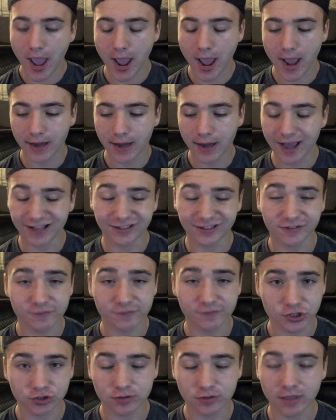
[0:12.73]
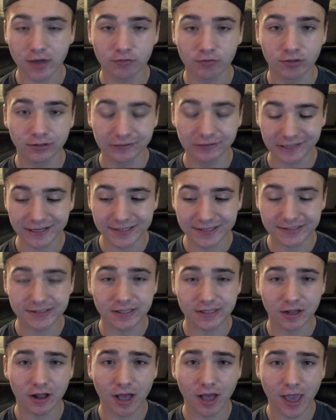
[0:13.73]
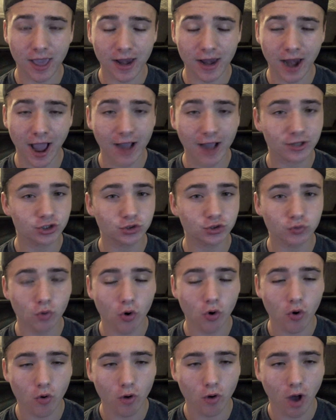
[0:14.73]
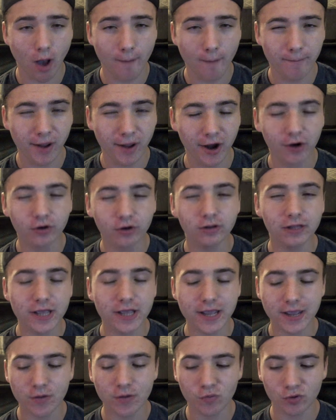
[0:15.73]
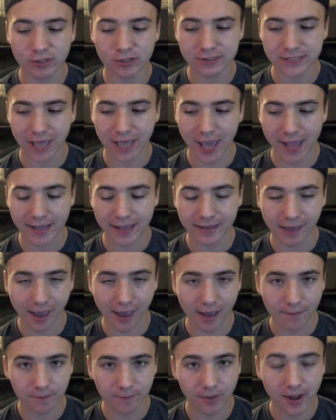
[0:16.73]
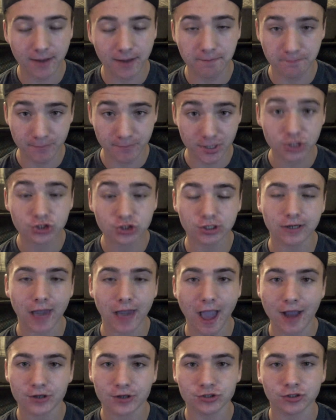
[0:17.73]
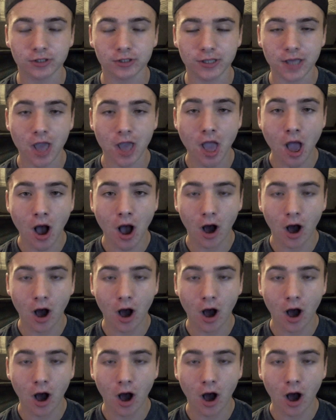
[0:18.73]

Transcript: and Activision, they released an actual, apparently it was a campaign mission actually,